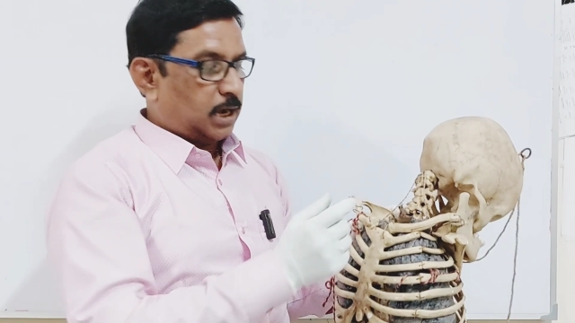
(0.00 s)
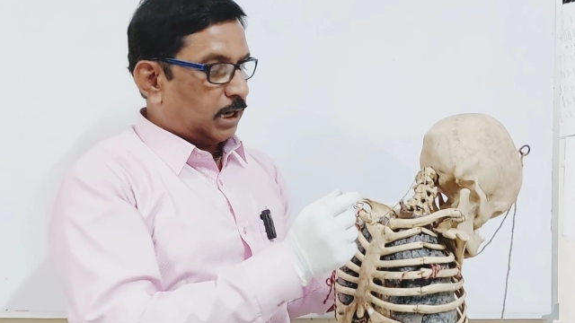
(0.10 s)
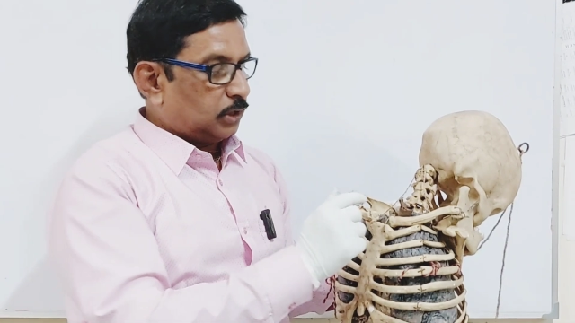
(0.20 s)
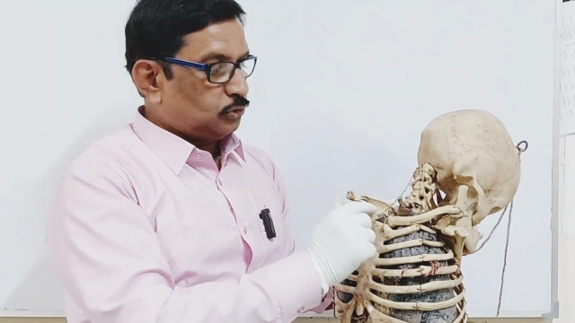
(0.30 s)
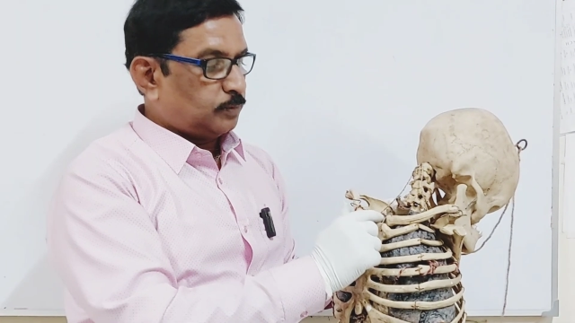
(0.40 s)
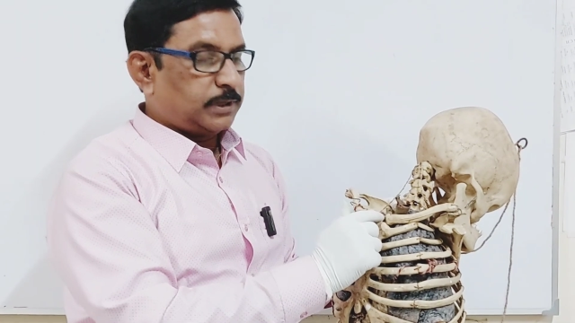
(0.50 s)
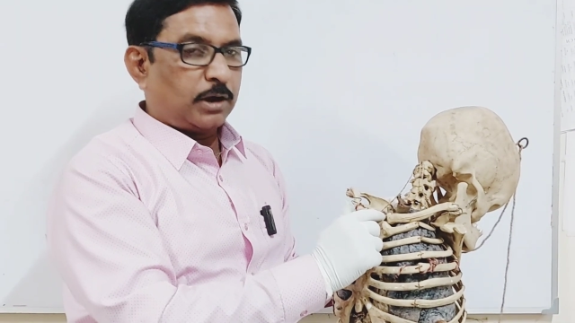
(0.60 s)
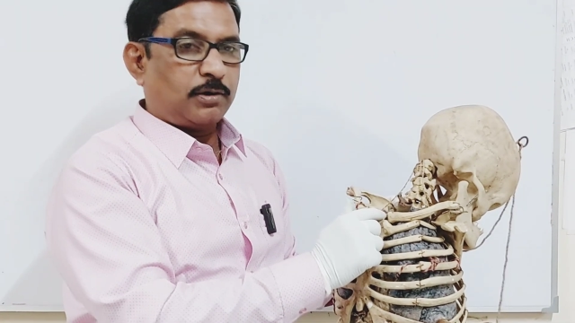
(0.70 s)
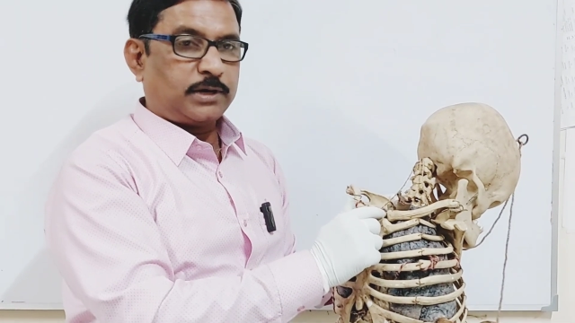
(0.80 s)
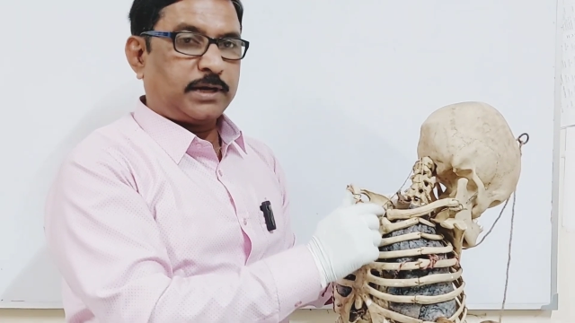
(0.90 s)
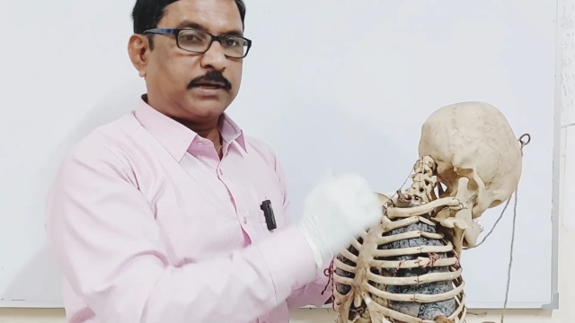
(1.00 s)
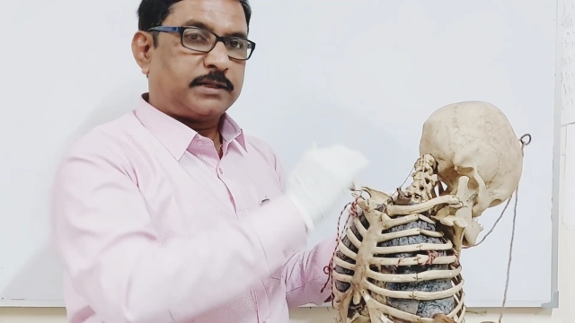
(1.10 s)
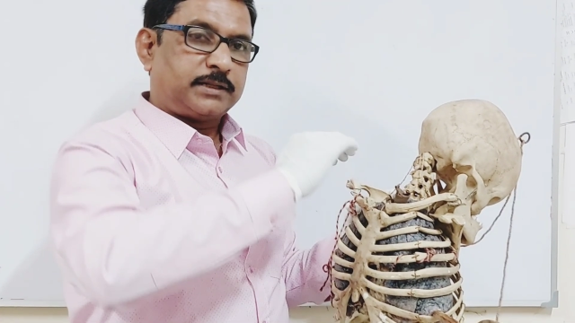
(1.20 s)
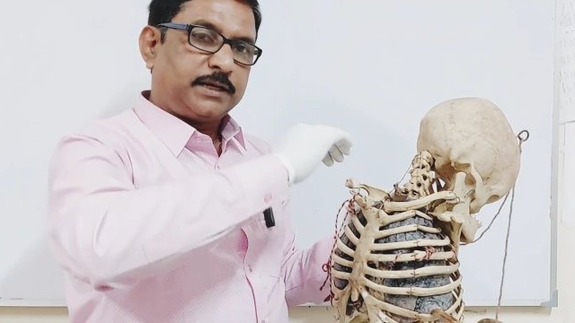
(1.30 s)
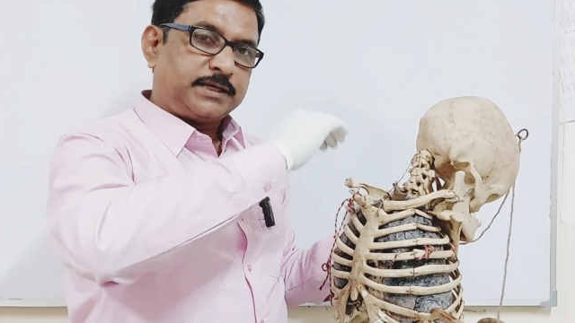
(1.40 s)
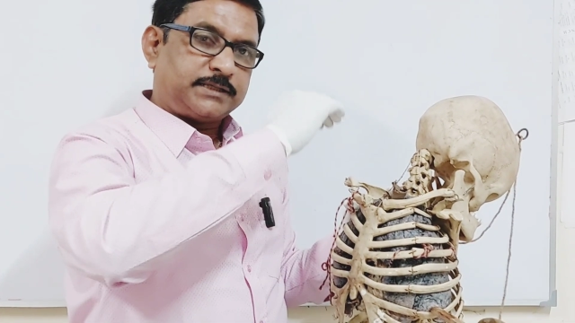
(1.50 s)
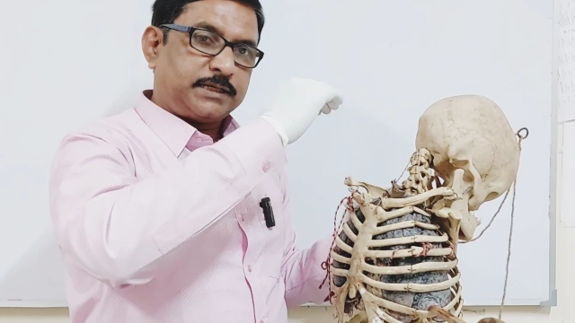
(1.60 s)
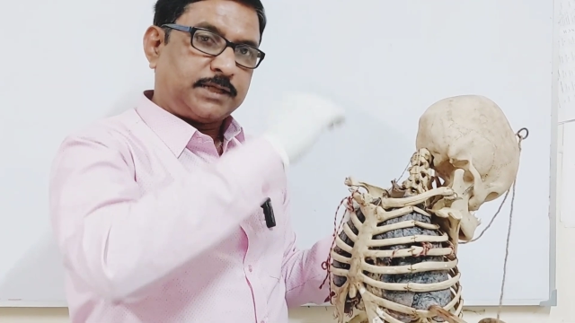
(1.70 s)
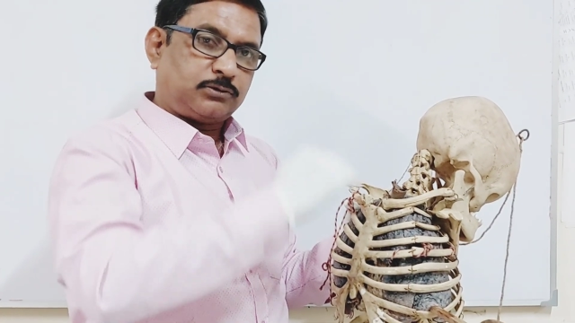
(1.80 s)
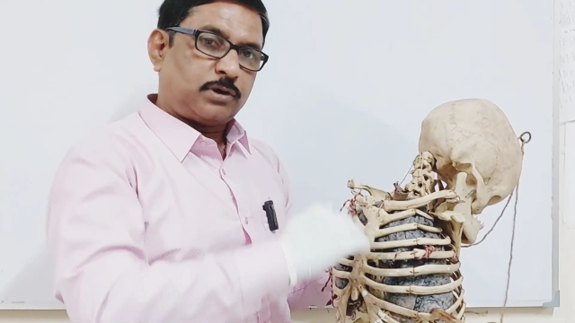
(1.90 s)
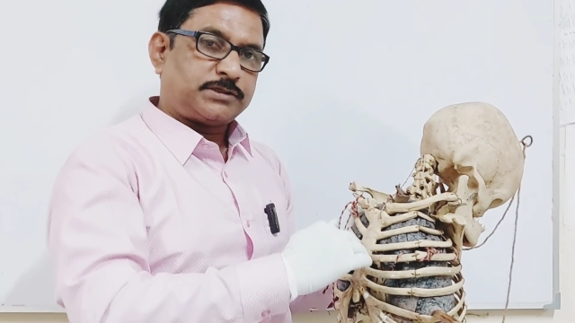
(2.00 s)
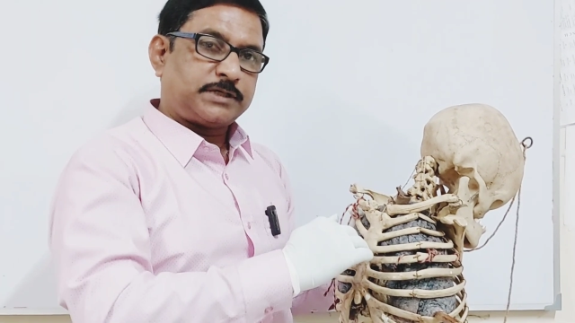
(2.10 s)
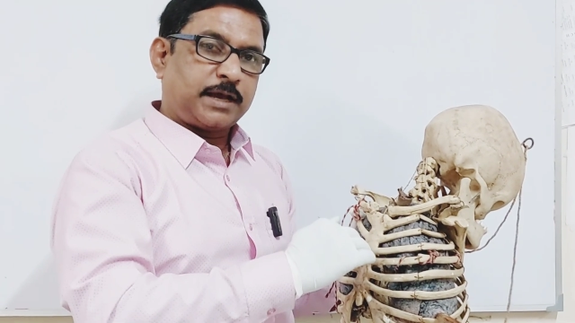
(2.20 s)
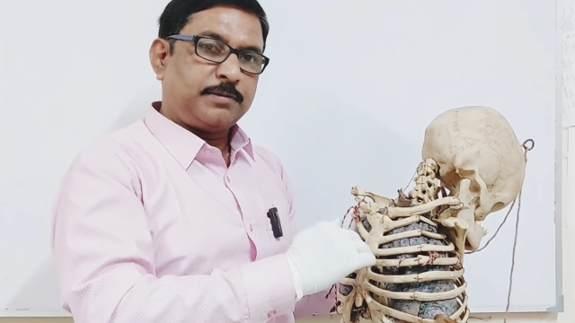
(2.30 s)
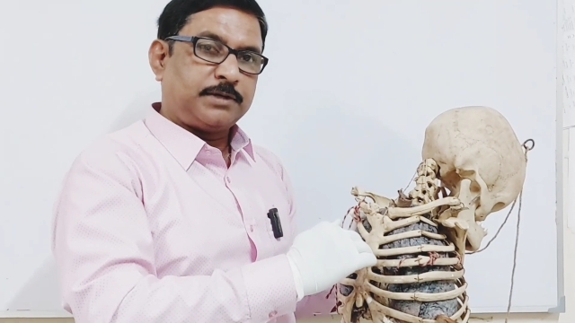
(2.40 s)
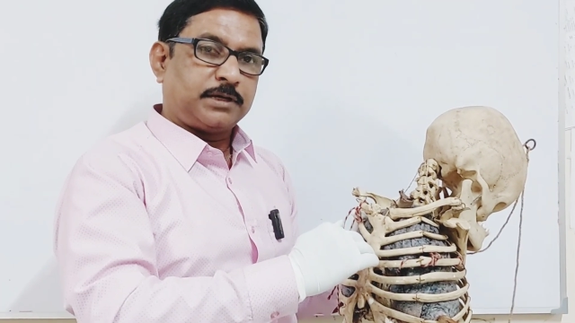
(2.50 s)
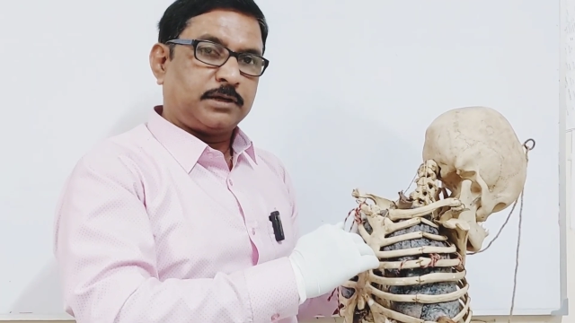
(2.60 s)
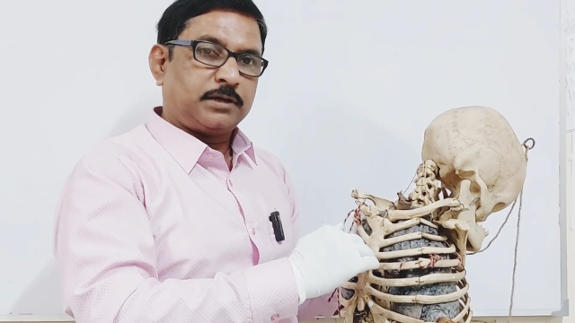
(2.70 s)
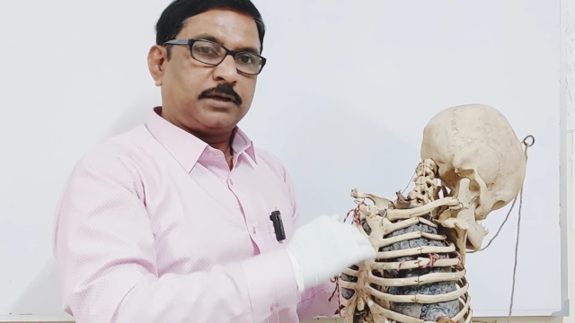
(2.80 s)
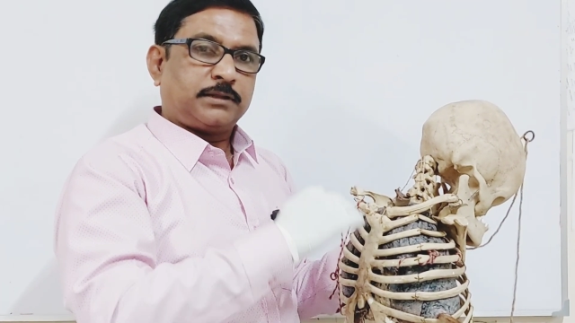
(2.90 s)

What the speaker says: Arch of the aorta, it is in the thoracic cavity.